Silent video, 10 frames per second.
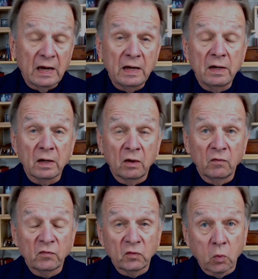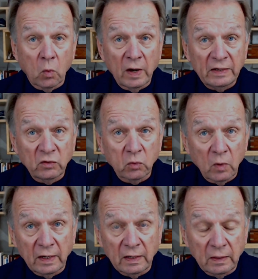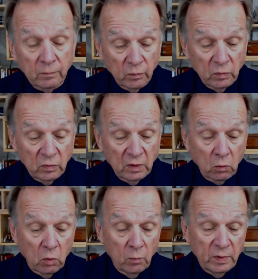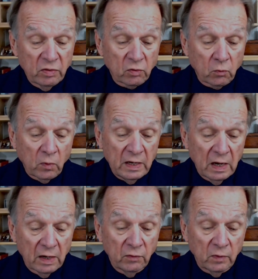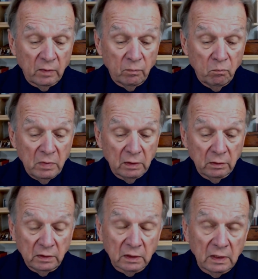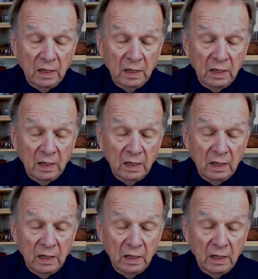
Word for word: of twenty twenty, there will be three hundred million